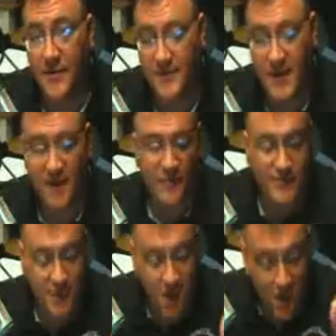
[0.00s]

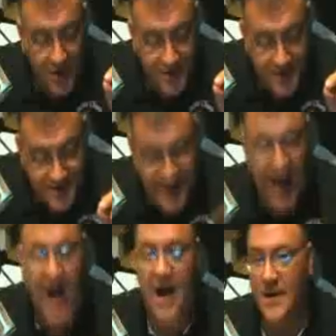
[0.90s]
Devils are
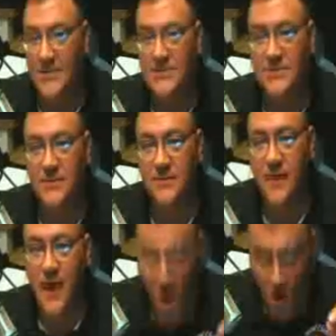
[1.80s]
not,
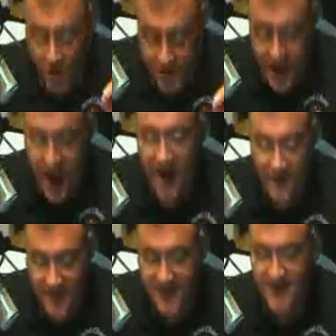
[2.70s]
they are not
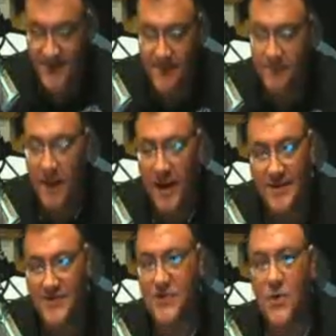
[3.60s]
the
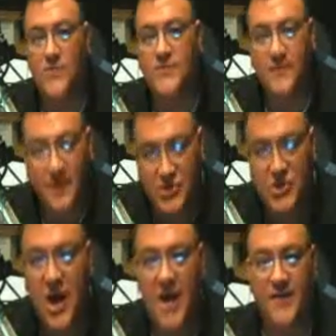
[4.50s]
disembodied souls of the
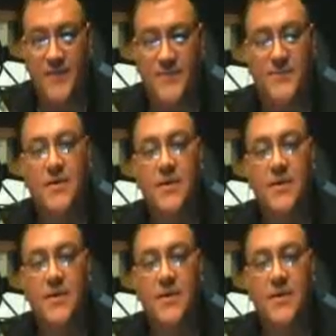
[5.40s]
giants.